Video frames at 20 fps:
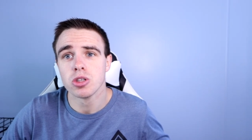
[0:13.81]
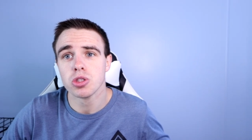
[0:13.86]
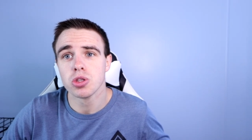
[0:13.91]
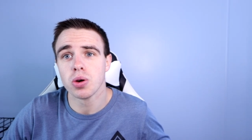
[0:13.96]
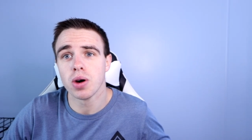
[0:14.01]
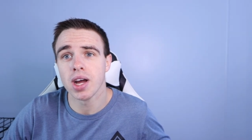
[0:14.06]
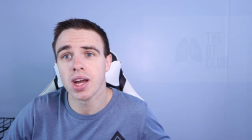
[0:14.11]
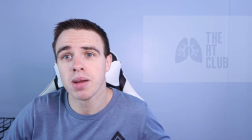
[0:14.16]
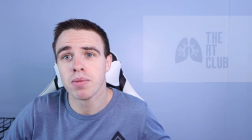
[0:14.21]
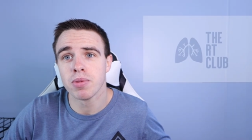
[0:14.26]

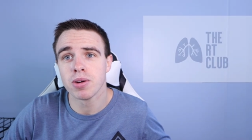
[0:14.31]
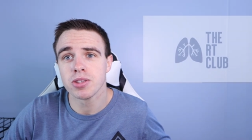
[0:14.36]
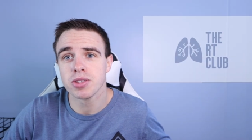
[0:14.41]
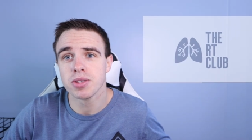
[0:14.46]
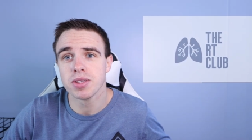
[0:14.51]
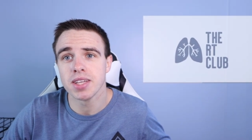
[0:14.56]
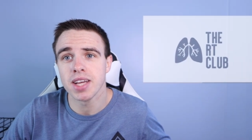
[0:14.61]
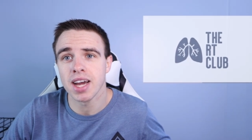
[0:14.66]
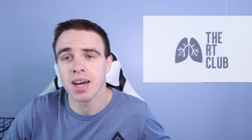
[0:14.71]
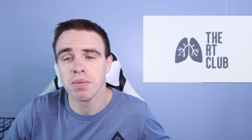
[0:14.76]
So I am
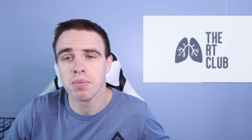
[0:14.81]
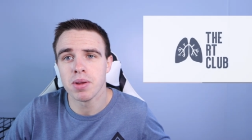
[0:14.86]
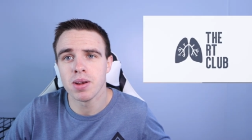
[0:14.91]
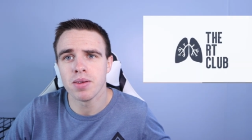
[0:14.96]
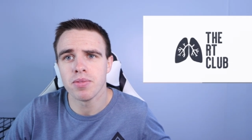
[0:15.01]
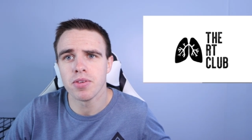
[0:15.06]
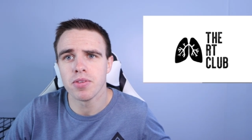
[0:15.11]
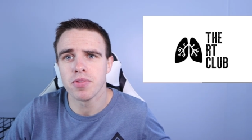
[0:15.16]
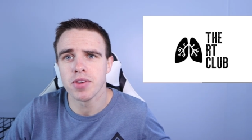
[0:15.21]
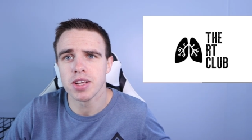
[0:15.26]
also the
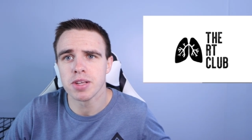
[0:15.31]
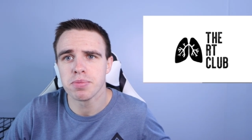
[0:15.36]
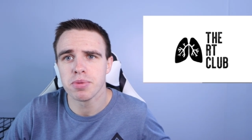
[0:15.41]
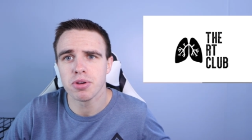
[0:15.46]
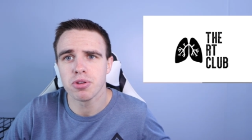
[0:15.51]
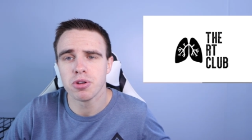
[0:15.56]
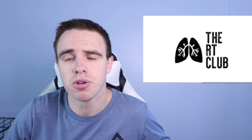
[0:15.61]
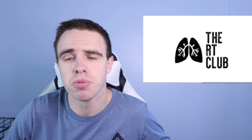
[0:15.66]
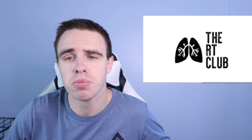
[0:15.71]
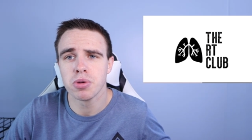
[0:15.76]
admin of a
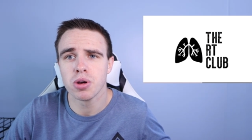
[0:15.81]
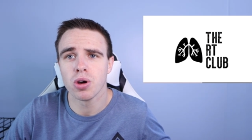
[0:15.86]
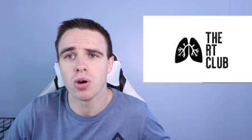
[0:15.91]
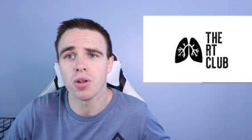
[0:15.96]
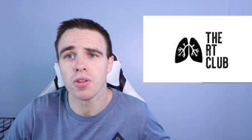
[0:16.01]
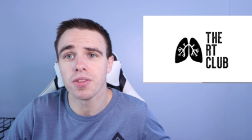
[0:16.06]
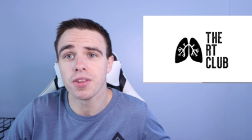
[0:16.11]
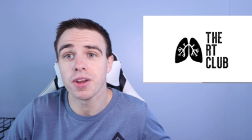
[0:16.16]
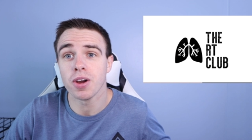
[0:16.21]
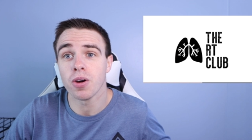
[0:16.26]
Facebook group
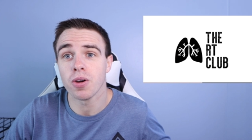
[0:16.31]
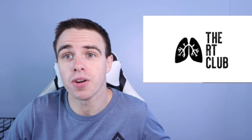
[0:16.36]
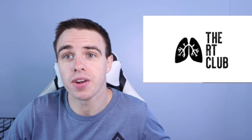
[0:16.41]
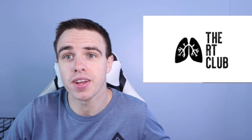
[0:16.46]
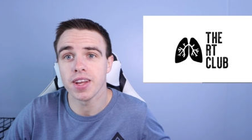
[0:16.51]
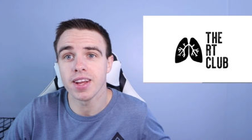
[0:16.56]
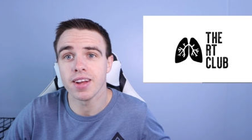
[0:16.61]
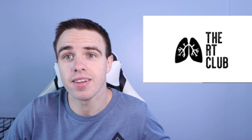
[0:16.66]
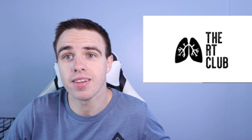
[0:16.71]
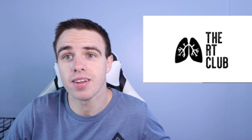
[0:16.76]
called the
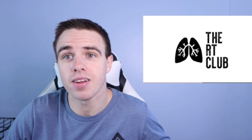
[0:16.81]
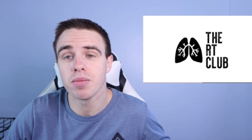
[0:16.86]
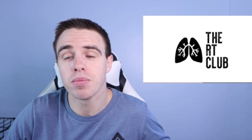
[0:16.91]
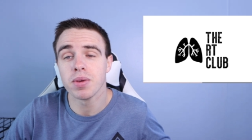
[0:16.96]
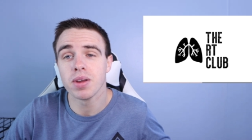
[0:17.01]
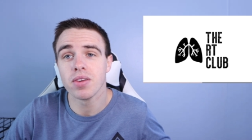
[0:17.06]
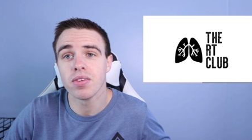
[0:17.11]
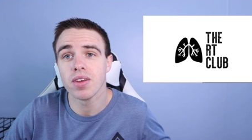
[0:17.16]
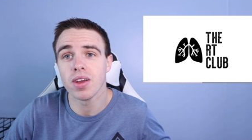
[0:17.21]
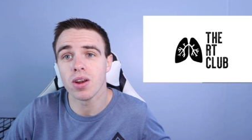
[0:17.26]
RT
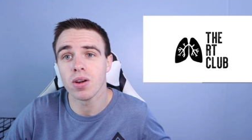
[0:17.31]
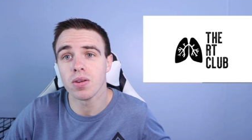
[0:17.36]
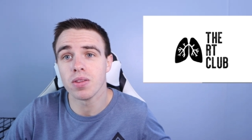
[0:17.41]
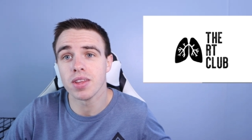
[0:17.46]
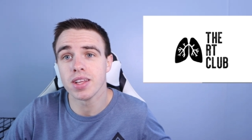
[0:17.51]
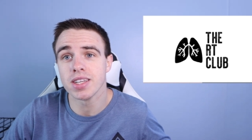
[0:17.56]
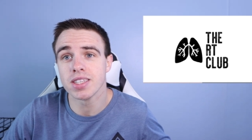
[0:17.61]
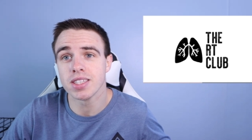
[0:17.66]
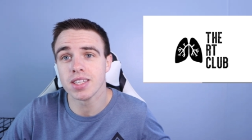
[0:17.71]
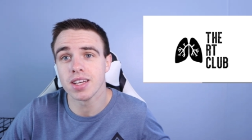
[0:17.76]
Club, and
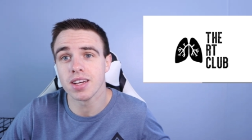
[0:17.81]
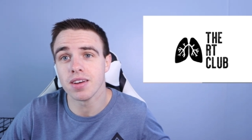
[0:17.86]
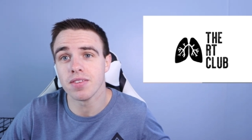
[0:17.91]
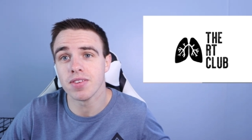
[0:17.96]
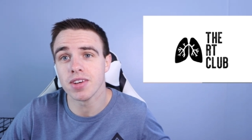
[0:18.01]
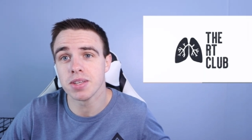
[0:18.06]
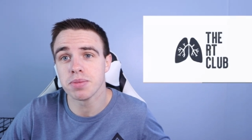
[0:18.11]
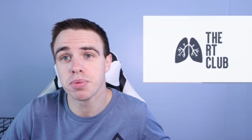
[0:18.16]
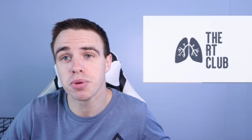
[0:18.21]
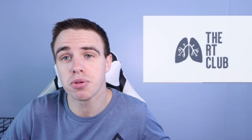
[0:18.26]
on this uh,
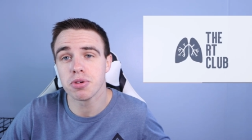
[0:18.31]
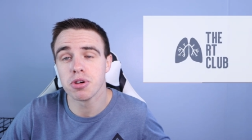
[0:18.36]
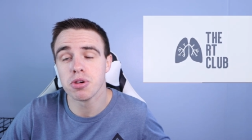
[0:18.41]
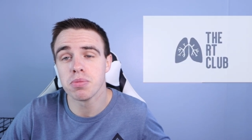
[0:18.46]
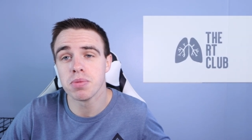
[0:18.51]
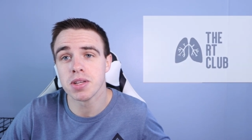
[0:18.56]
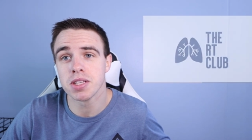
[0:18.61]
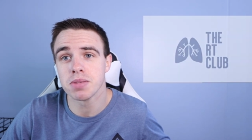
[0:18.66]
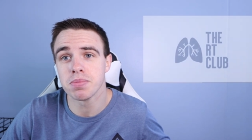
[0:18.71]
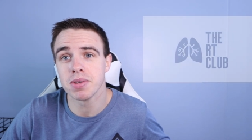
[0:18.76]
Facebook
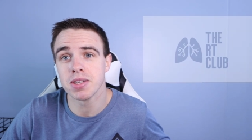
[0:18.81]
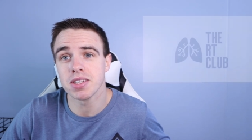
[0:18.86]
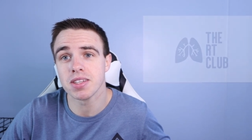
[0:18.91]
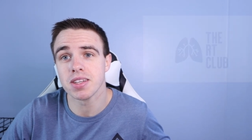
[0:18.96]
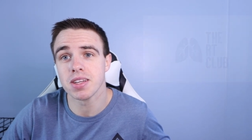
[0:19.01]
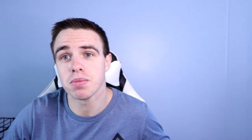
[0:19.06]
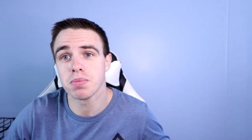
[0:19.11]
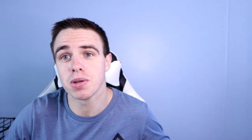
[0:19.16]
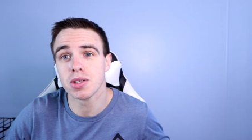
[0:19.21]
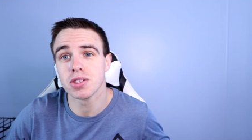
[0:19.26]
group, it's
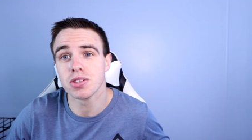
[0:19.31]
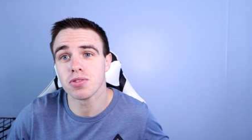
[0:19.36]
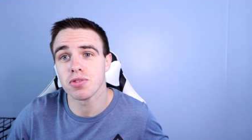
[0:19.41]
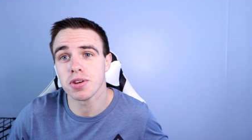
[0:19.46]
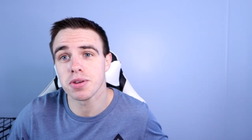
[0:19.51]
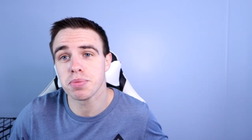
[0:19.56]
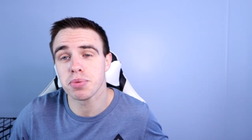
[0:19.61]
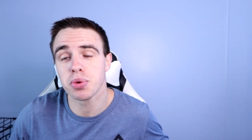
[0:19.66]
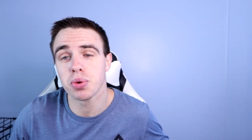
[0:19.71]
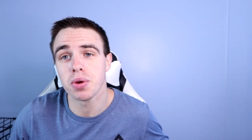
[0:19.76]
basically a bunch of
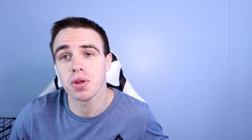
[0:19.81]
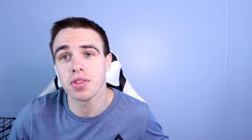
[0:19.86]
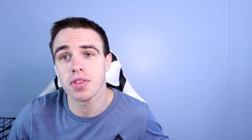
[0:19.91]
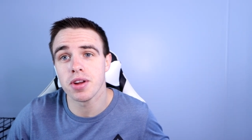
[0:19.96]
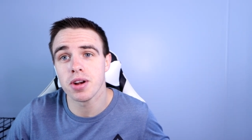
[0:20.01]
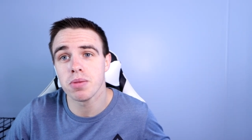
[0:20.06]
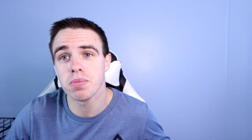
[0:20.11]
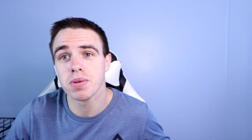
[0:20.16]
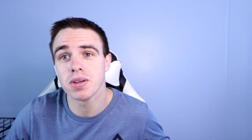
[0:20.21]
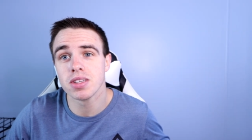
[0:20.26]
respiratory
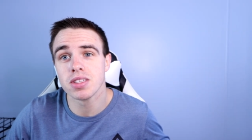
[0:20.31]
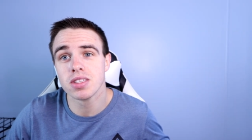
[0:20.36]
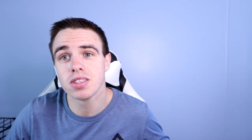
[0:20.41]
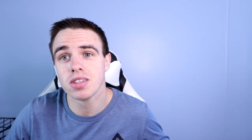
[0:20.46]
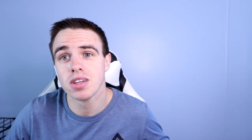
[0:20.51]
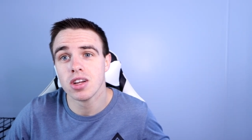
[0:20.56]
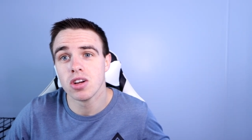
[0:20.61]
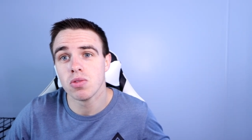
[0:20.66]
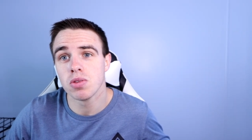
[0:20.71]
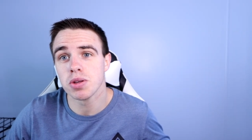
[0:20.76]

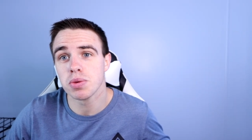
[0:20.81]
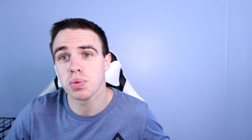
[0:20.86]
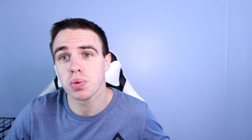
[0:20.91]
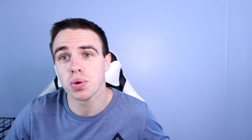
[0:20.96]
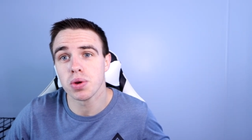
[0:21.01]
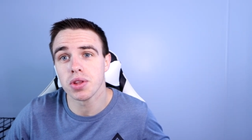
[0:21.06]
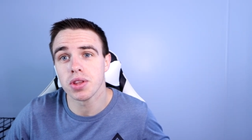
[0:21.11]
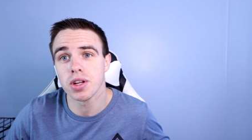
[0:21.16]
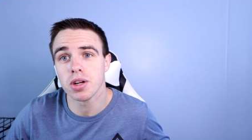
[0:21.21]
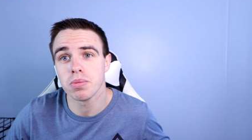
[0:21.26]
therapists,
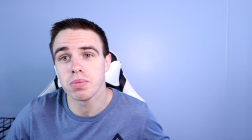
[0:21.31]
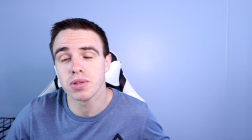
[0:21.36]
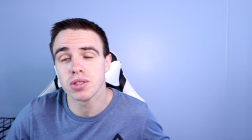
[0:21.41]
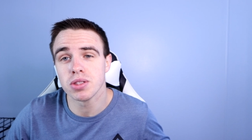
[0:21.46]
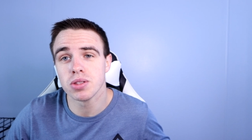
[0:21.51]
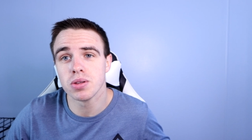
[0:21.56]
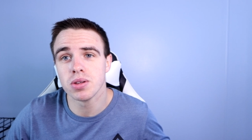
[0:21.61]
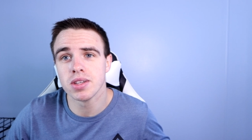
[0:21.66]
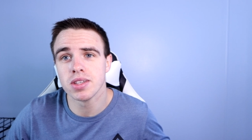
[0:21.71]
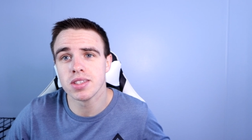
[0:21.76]
respiratory therapy
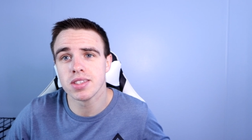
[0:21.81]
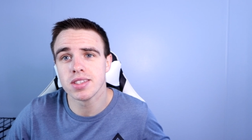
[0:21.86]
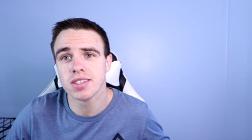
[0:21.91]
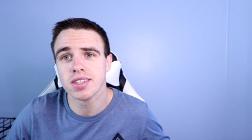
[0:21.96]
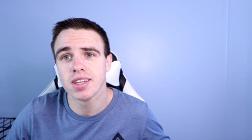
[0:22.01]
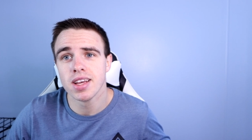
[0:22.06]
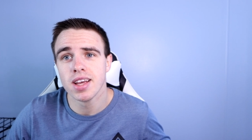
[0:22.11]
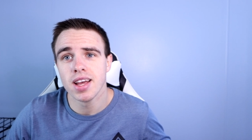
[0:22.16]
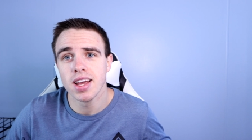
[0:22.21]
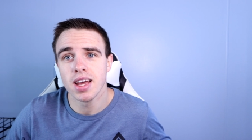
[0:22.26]

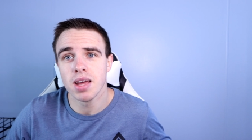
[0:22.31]
students,